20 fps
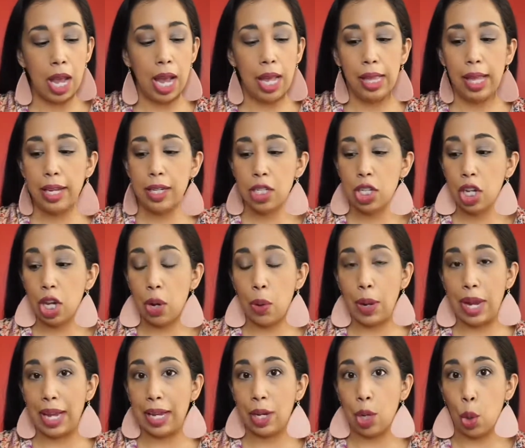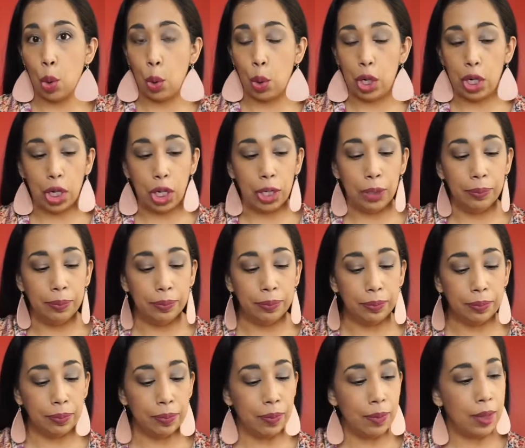I like to go in order
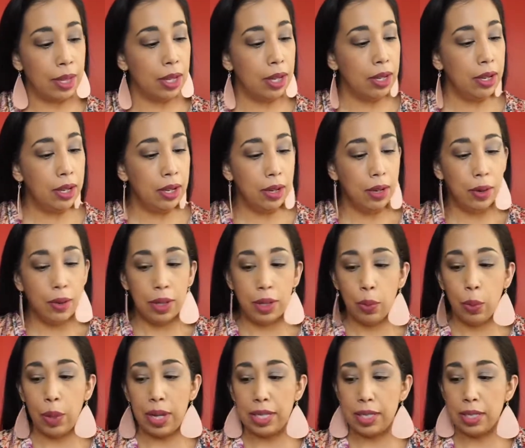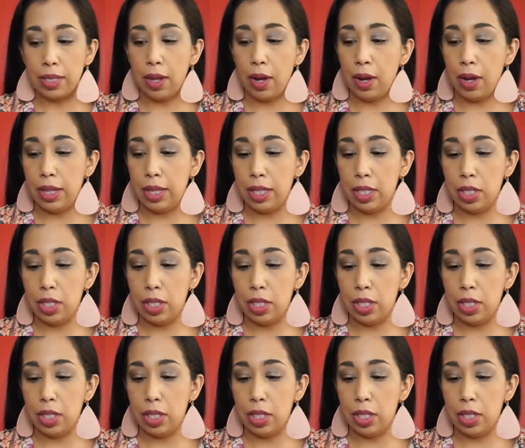what's on the